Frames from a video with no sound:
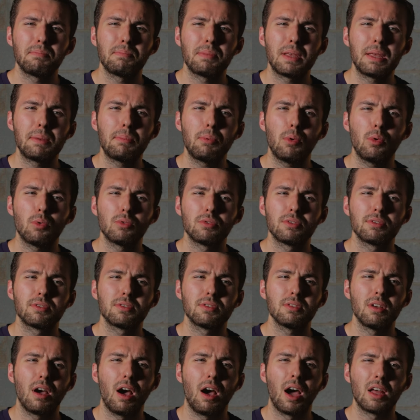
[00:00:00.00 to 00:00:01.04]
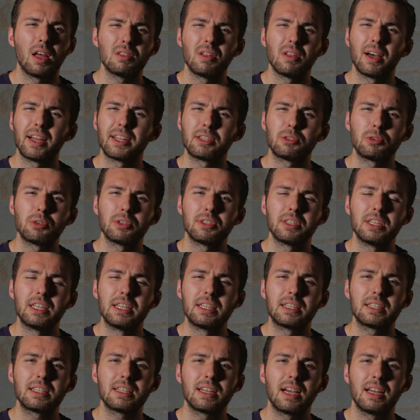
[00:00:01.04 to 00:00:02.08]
people's online critique.